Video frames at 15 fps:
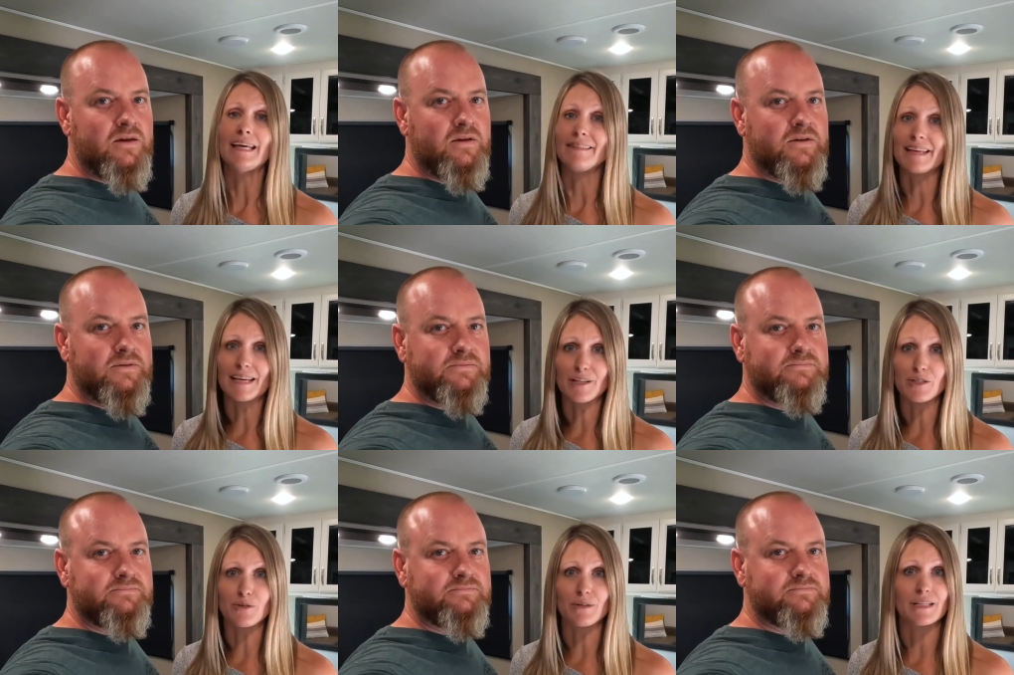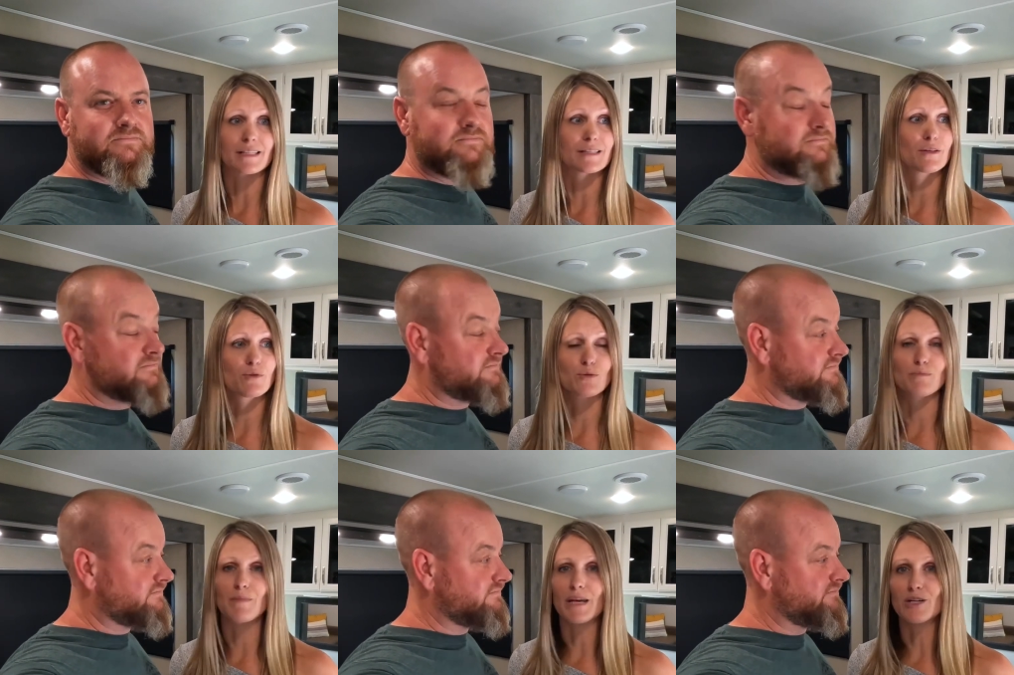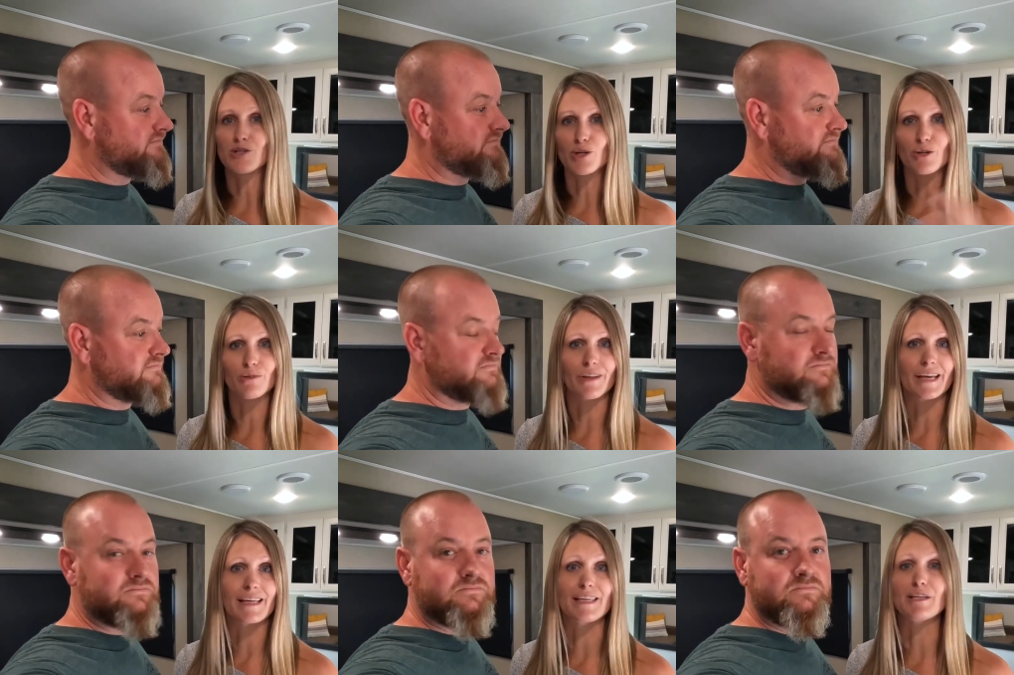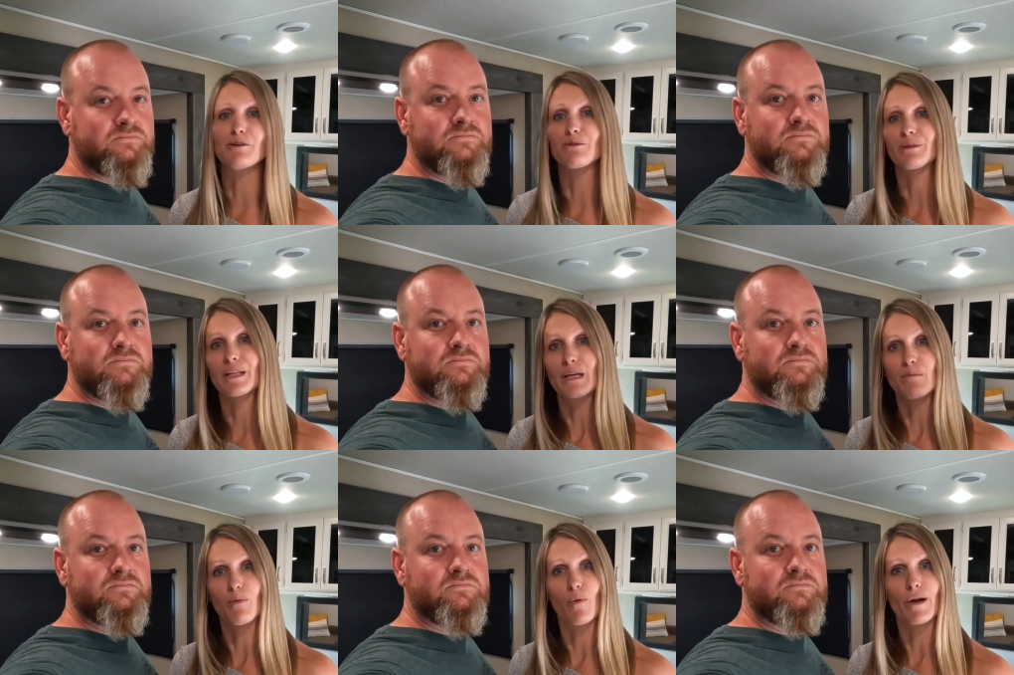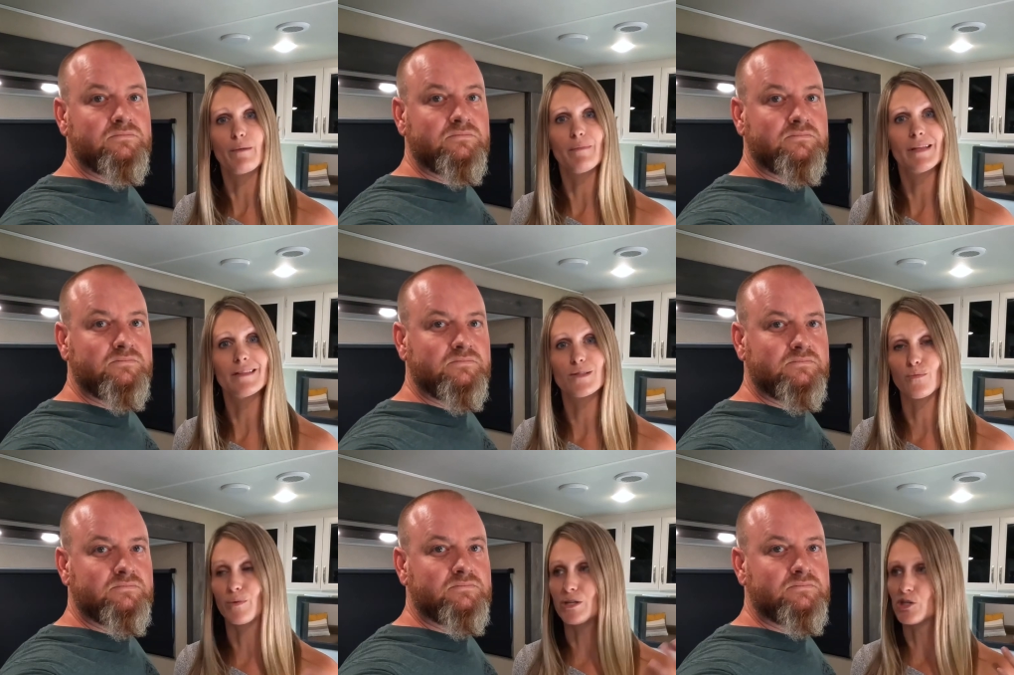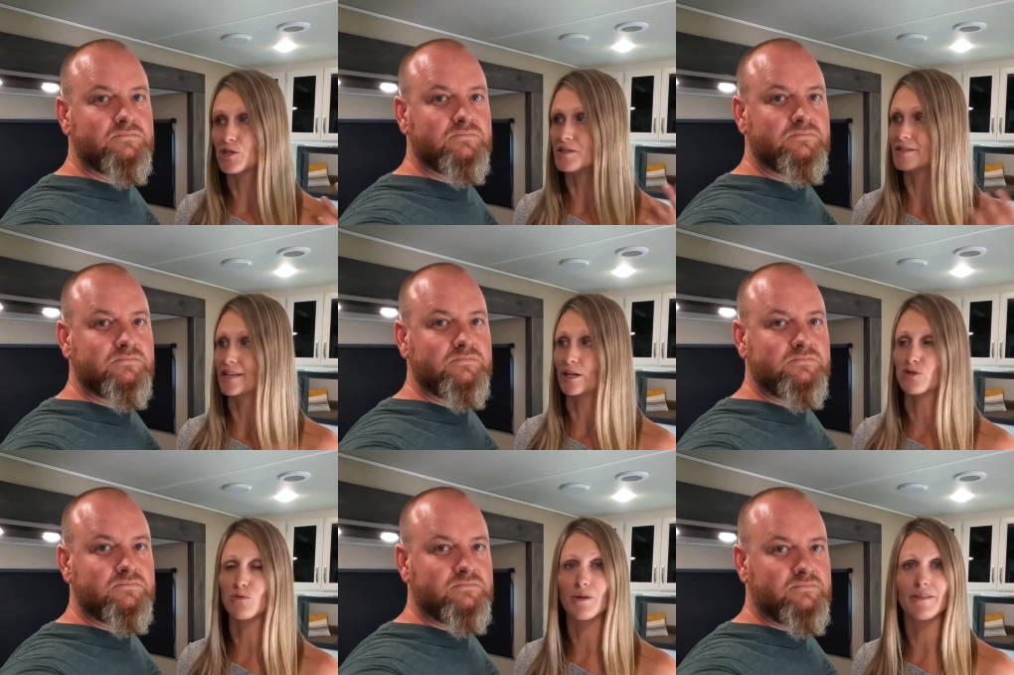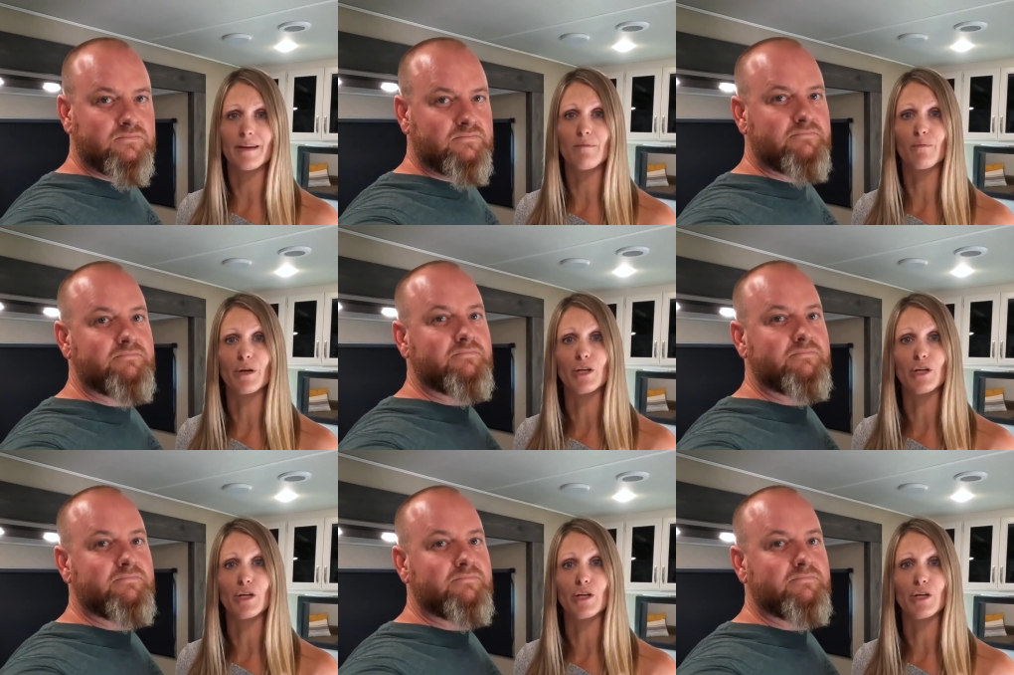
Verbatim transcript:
Speaker 1: And the answer is those major like yearly appointments, we just schedule them.